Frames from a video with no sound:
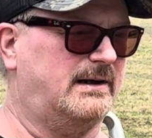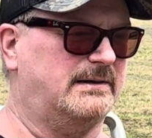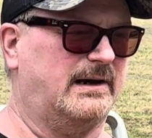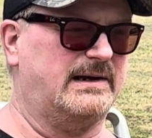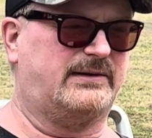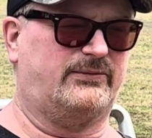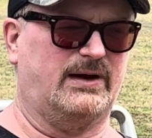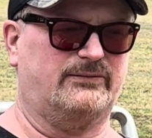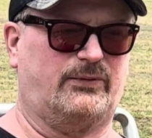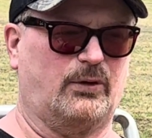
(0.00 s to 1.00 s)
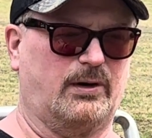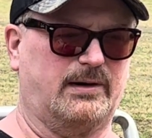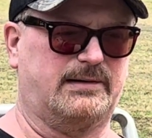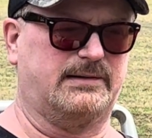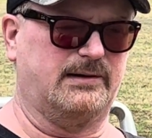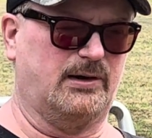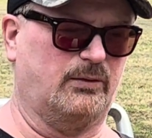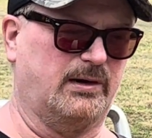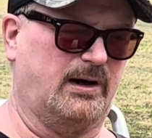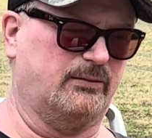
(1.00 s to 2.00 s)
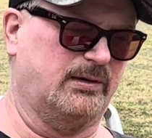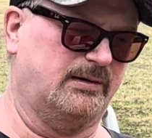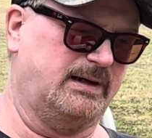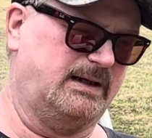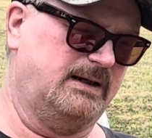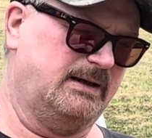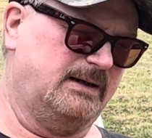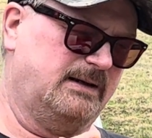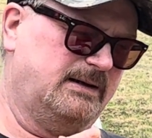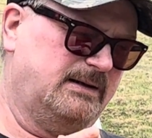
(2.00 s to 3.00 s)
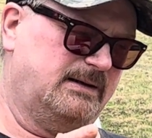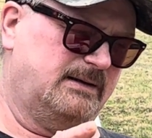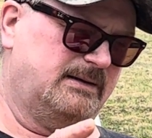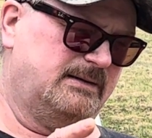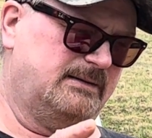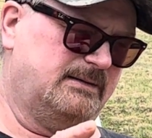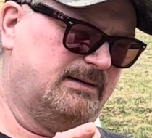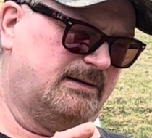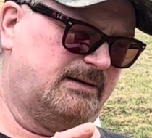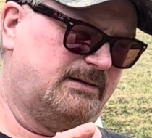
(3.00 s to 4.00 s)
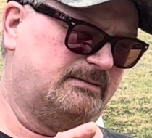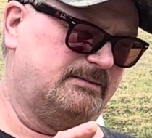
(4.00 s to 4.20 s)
nice fit for us. You know, we're not really, how